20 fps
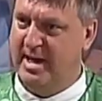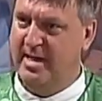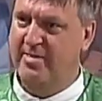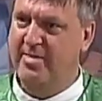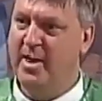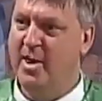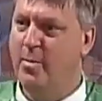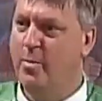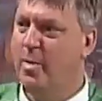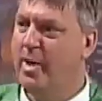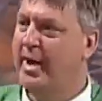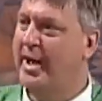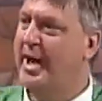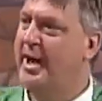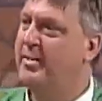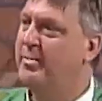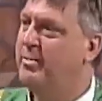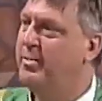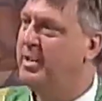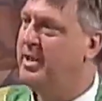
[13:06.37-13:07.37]
That what
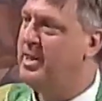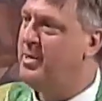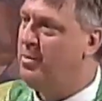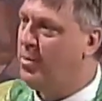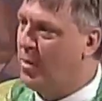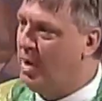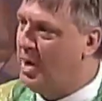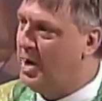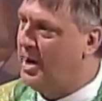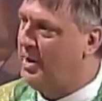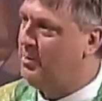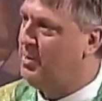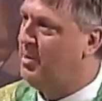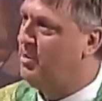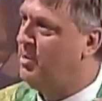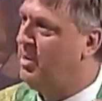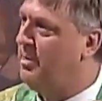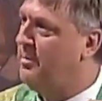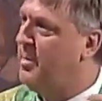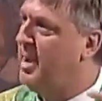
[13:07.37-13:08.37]
I really want,
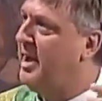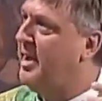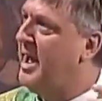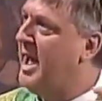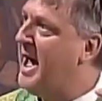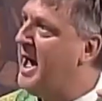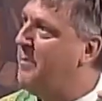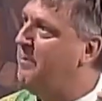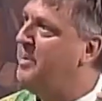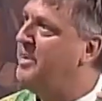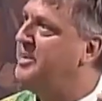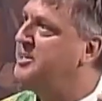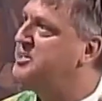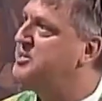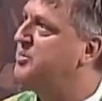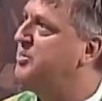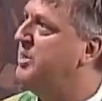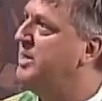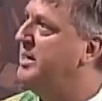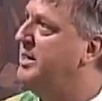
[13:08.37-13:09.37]
where my
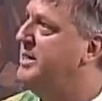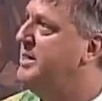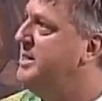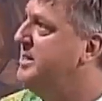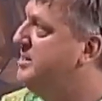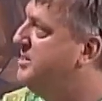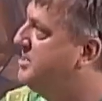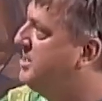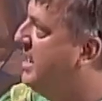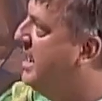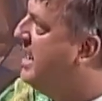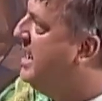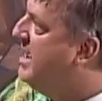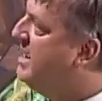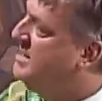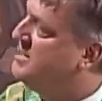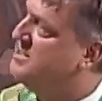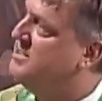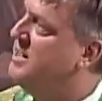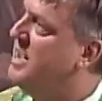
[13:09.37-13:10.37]
happiness really
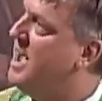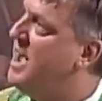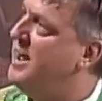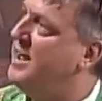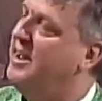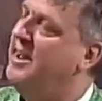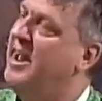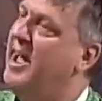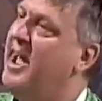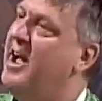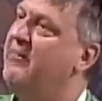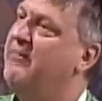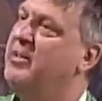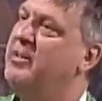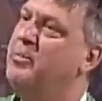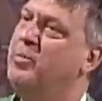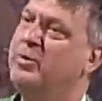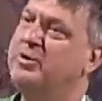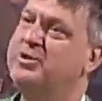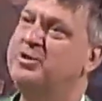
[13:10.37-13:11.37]
is not in
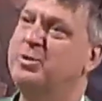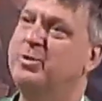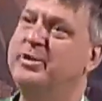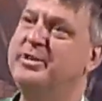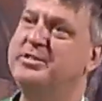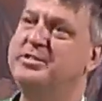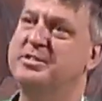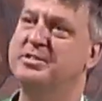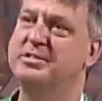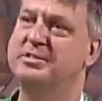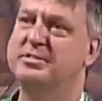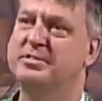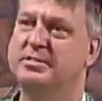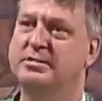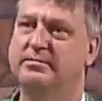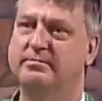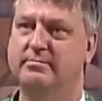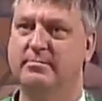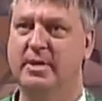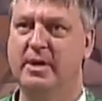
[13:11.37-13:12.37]
having more
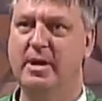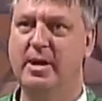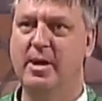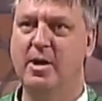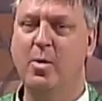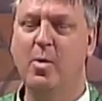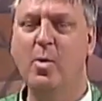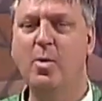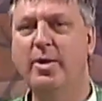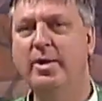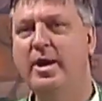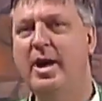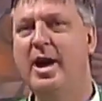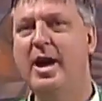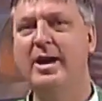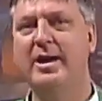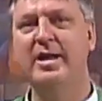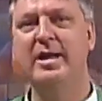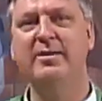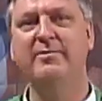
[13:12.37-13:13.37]
choices or
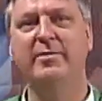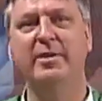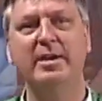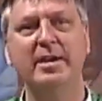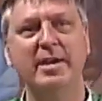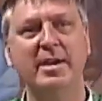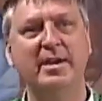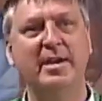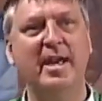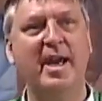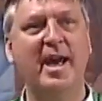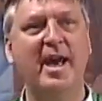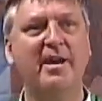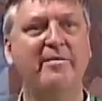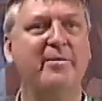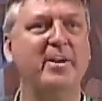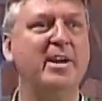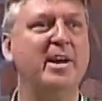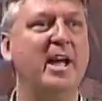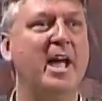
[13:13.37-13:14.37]
not even in
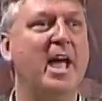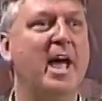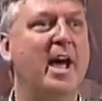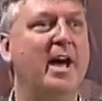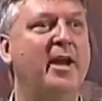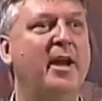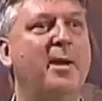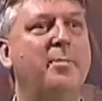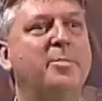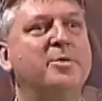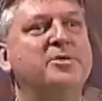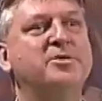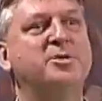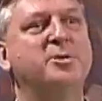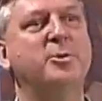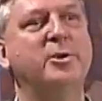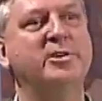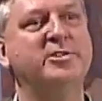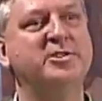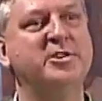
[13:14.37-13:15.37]
having an
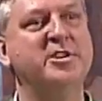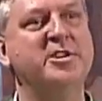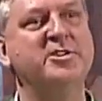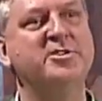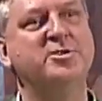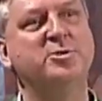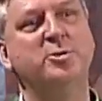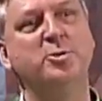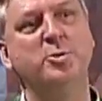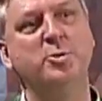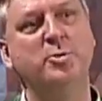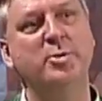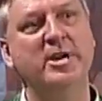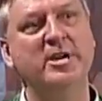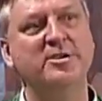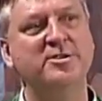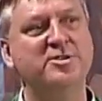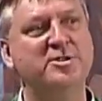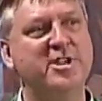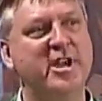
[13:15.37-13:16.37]
opportunity
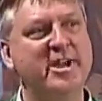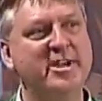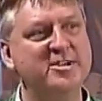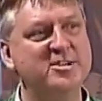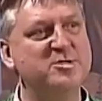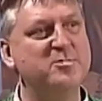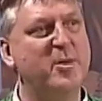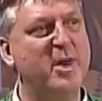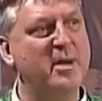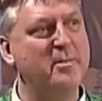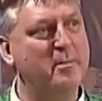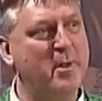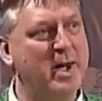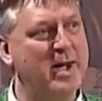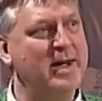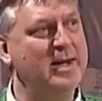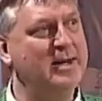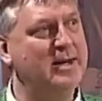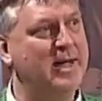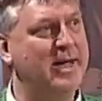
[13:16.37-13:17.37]
to change my
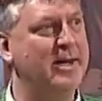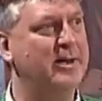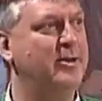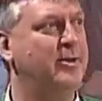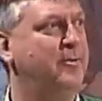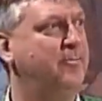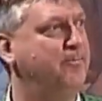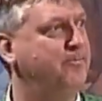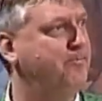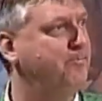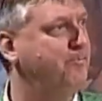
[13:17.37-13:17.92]
mind later,